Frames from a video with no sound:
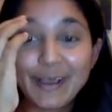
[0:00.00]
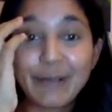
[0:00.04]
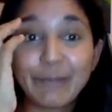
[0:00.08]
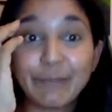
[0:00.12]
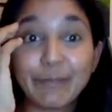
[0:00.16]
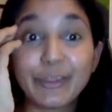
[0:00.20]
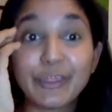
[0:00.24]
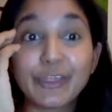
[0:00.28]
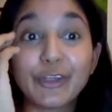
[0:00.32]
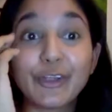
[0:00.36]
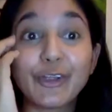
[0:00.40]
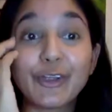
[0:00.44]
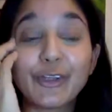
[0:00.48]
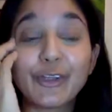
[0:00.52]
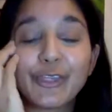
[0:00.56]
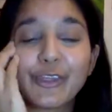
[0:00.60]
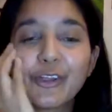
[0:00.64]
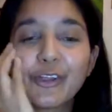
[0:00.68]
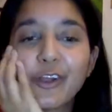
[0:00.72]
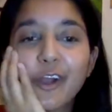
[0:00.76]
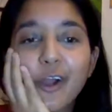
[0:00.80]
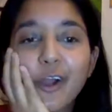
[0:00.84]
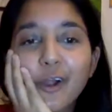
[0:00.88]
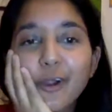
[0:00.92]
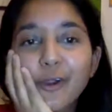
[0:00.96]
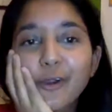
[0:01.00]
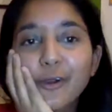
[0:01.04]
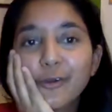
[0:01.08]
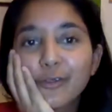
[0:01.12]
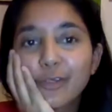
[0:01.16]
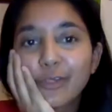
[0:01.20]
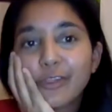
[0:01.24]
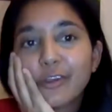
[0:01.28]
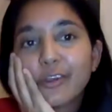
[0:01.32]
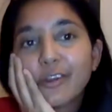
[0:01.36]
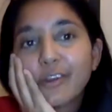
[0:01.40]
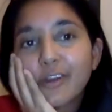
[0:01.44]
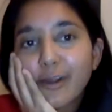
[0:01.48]
But there
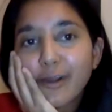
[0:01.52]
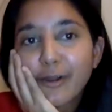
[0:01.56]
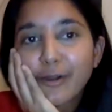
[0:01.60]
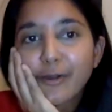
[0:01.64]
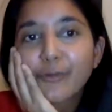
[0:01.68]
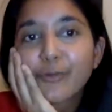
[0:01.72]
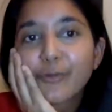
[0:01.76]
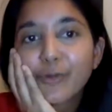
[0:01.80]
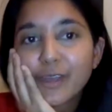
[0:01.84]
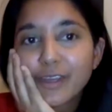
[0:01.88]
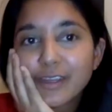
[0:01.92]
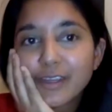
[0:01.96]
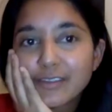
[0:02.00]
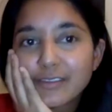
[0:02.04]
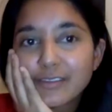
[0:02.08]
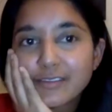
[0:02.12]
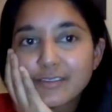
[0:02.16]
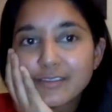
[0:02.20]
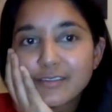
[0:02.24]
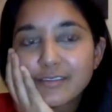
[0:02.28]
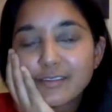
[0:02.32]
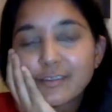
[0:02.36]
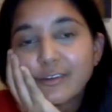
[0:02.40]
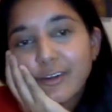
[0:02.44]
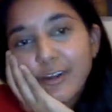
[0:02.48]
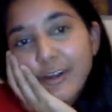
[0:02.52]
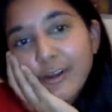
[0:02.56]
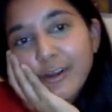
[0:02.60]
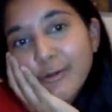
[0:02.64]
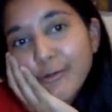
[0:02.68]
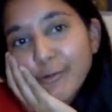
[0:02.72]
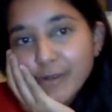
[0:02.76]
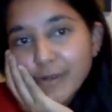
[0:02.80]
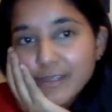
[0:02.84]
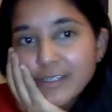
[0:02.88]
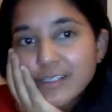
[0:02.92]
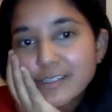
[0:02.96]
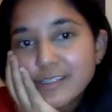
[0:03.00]
are ways
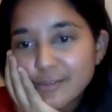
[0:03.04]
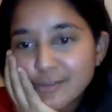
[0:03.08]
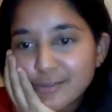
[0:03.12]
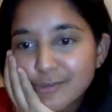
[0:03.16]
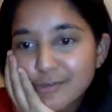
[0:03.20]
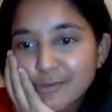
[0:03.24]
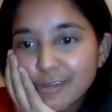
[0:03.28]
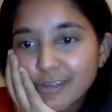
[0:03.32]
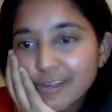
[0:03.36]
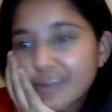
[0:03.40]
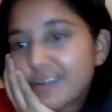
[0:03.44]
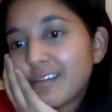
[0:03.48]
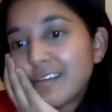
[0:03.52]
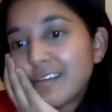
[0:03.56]
to do it.